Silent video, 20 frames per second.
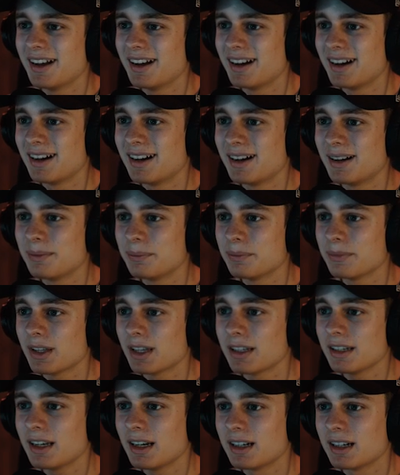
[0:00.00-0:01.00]
um,
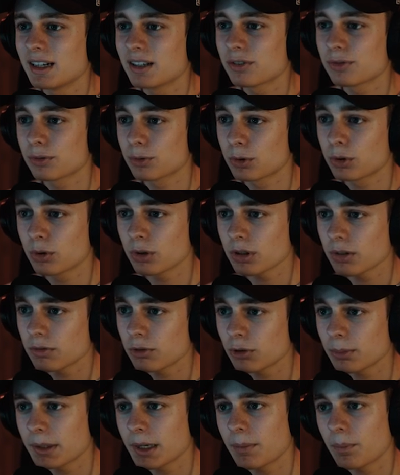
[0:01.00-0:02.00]
and yeah, as for recording
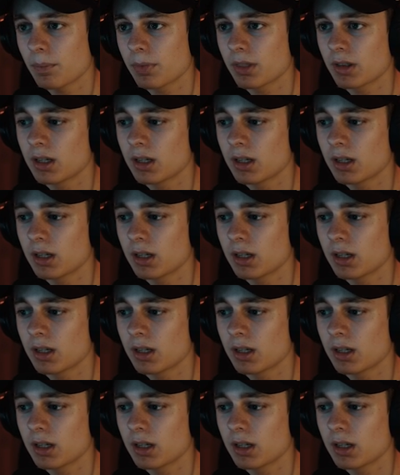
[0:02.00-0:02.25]
format,